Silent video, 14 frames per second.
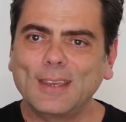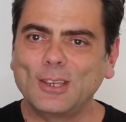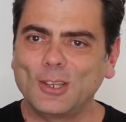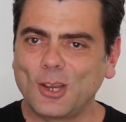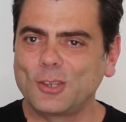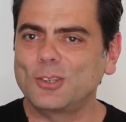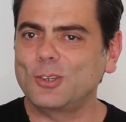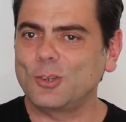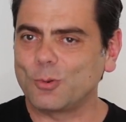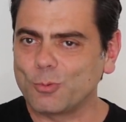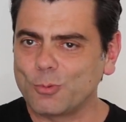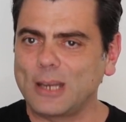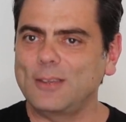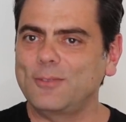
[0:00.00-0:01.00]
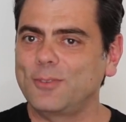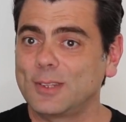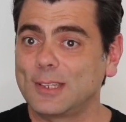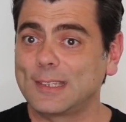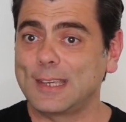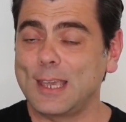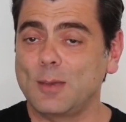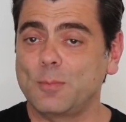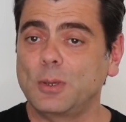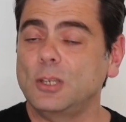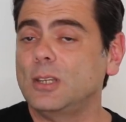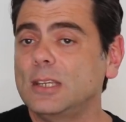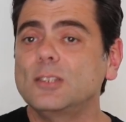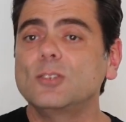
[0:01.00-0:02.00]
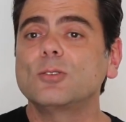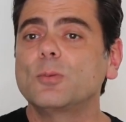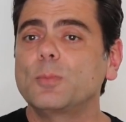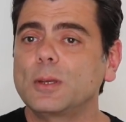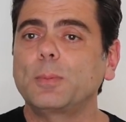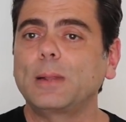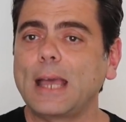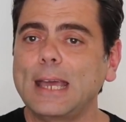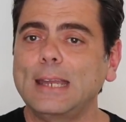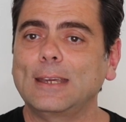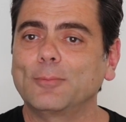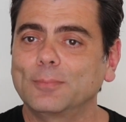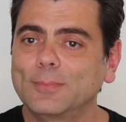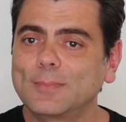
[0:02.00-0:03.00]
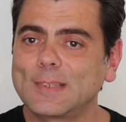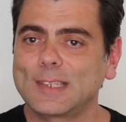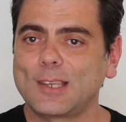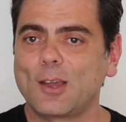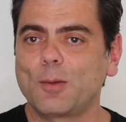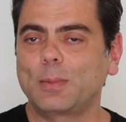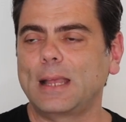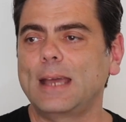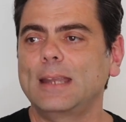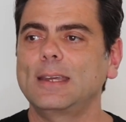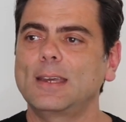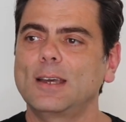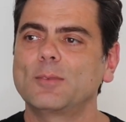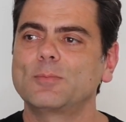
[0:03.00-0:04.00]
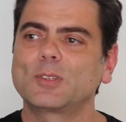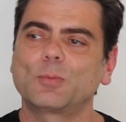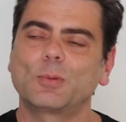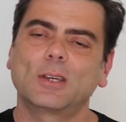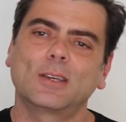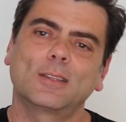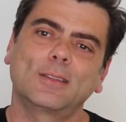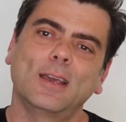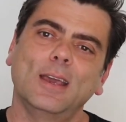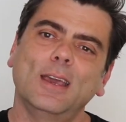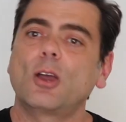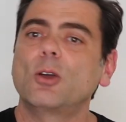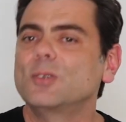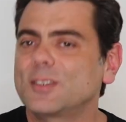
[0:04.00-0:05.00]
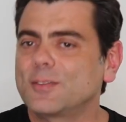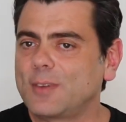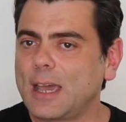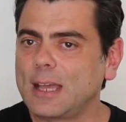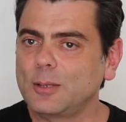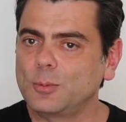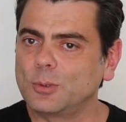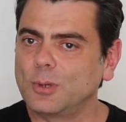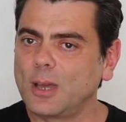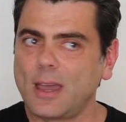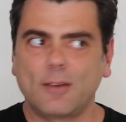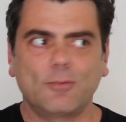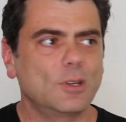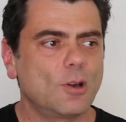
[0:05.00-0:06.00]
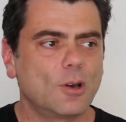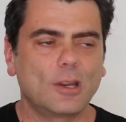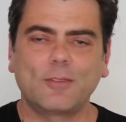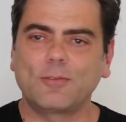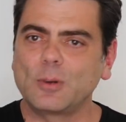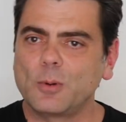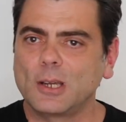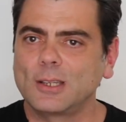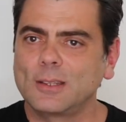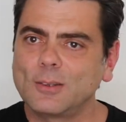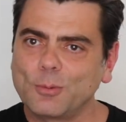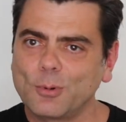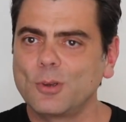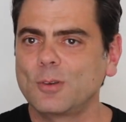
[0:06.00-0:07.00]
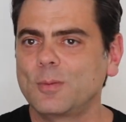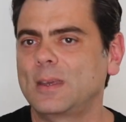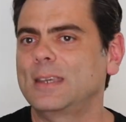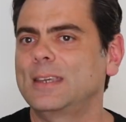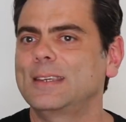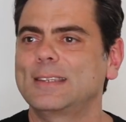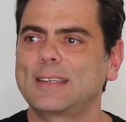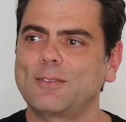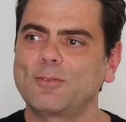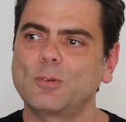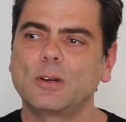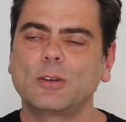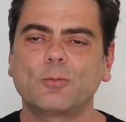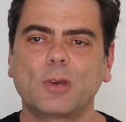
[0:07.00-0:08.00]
You know, you're ready for the team, but you need to do a bit of planning. So planning comes with who's available, have we got everyone in the room, is everyone